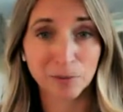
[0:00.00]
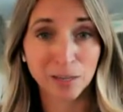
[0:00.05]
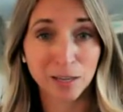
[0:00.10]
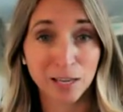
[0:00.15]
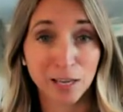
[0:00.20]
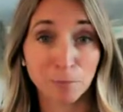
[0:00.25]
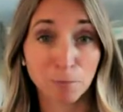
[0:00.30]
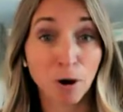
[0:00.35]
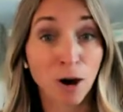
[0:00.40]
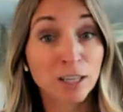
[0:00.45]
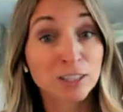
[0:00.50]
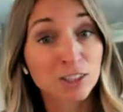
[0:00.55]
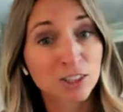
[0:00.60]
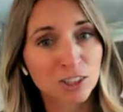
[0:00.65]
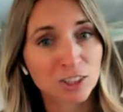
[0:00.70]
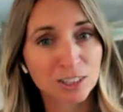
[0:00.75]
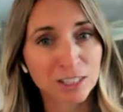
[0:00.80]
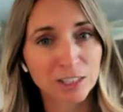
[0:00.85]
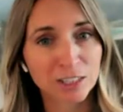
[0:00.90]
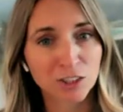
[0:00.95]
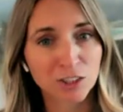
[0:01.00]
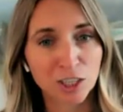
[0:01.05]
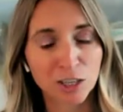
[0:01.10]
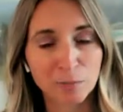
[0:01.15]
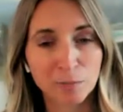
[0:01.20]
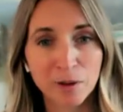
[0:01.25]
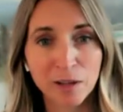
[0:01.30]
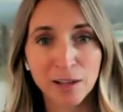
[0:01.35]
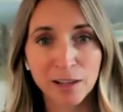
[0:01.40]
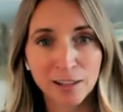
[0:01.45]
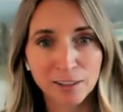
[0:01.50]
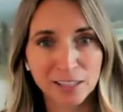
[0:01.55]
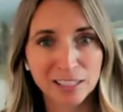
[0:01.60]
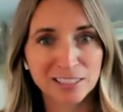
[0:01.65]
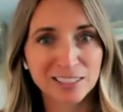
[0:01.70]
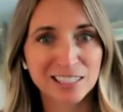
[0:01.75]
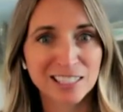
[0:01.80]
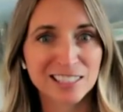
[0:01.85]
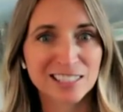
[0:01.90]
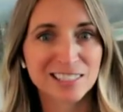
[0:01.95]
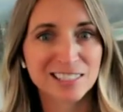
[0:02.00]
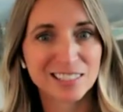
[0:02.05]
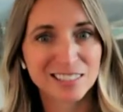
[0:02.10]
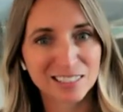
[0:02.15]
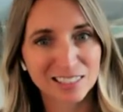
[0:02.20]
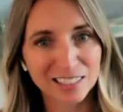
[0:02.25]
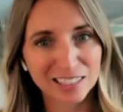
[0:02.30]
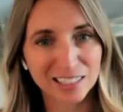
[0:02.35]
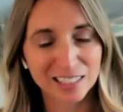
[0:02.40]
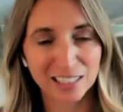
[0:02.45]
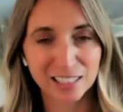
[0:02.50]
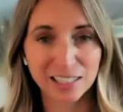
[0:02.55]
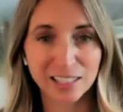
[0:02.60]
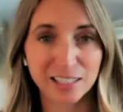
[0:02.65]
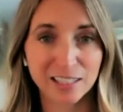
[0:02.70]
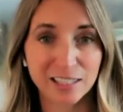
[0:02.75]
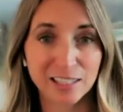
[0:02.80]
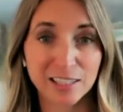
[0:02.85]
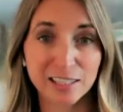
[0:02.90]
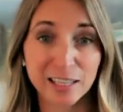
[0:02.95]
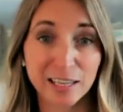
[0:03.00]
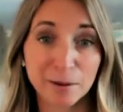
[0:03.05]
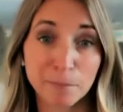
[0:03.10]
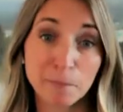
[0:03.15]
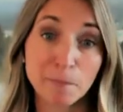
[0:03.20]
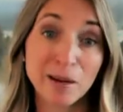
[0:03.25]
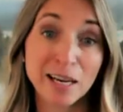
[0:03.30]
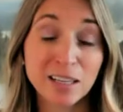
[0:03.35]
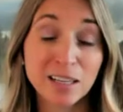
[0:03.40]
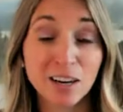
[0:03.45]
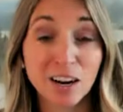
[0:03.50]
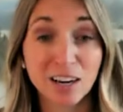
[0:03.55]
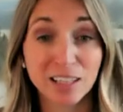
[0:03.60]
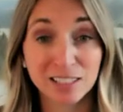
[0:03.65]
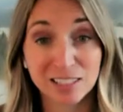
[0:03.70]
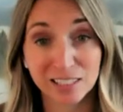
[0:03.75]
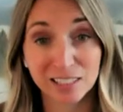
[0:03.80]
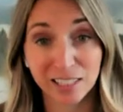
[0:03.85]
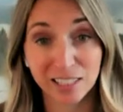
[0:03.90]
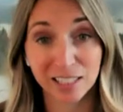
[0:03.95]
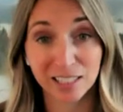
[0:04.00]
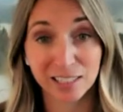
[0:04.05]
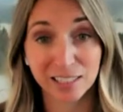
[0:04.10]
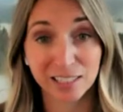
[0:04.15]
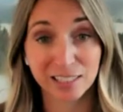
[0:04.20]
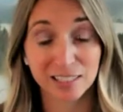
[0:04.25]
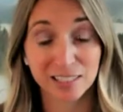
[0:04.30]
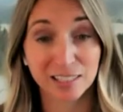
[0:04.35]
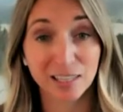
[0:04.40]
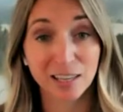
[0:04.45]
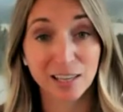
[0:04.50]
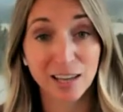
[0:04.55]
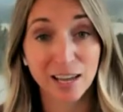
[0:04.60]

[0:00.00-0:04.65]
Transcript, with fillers: imposter syndrome things that sneak in that may not sneak in as